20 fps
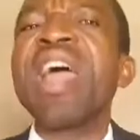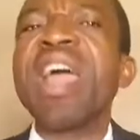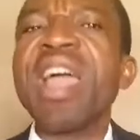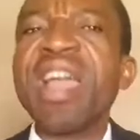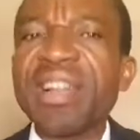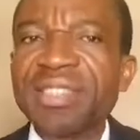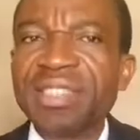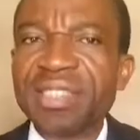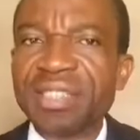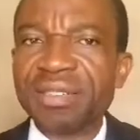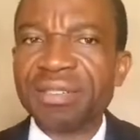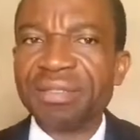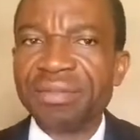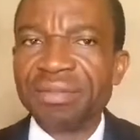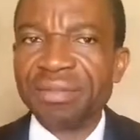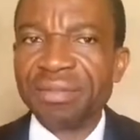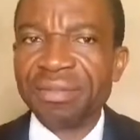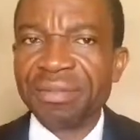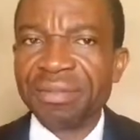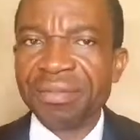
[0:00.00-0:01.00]
earth
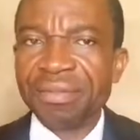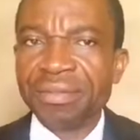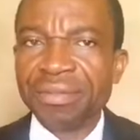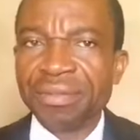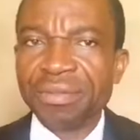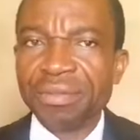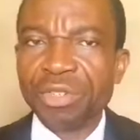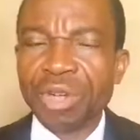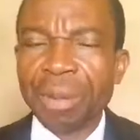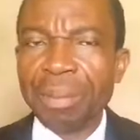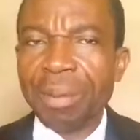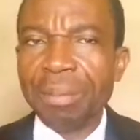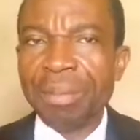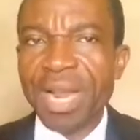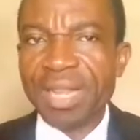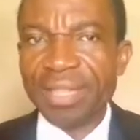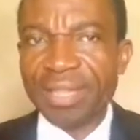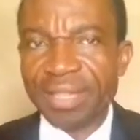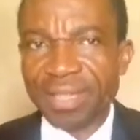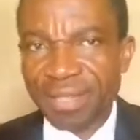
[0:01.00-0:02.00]
shall be
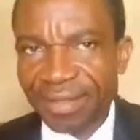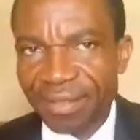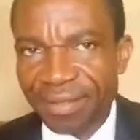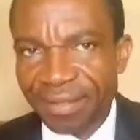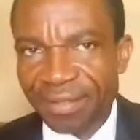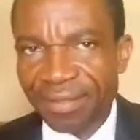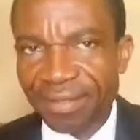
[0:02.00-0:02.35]
blessed.